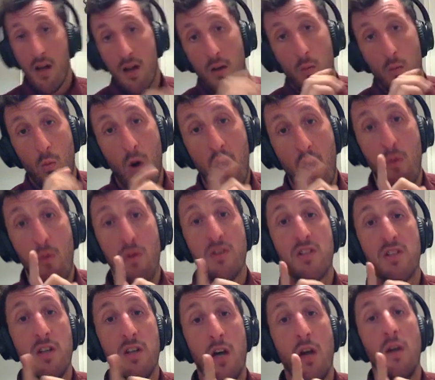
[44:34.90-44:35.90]
What I want
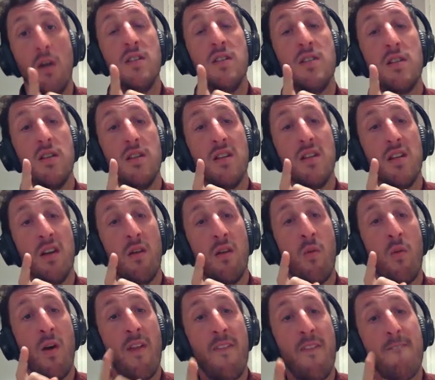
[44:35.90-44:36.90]
to know is,
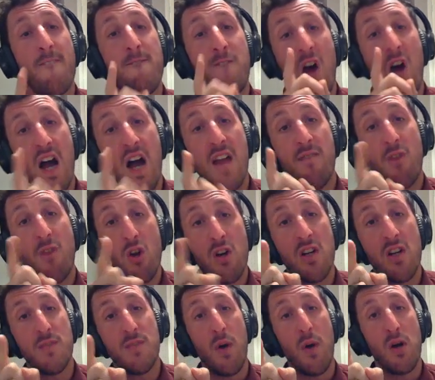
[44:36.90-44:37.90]
what are the 5
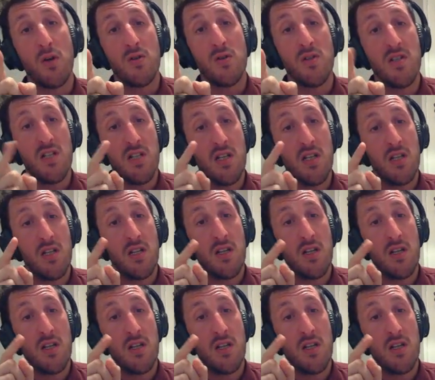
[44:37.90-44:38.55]
longest bones